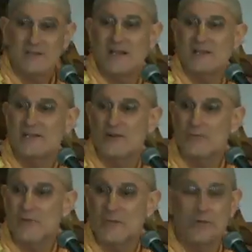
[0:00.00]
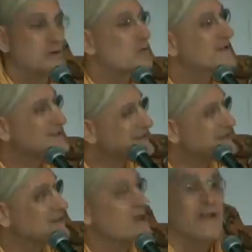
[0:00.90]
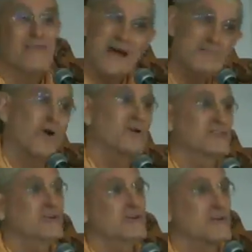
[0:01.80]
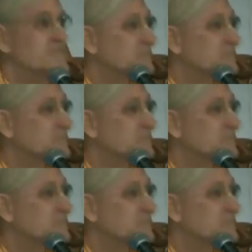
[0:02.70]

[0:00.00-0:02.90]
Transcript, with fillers: takes care of people who are in need. That part's good.